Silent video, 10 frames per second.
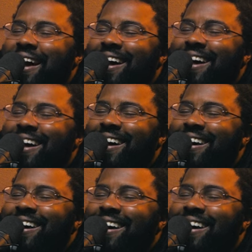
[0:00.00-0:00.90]
Yeah, uh,
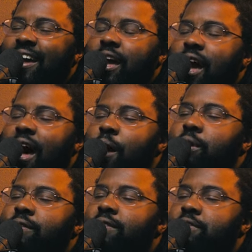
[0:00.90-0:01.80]
yeah, I would
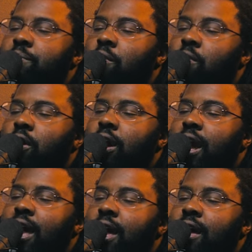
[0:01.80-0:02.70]
have given more
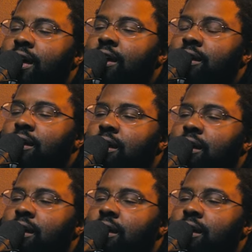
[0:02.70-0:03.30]
and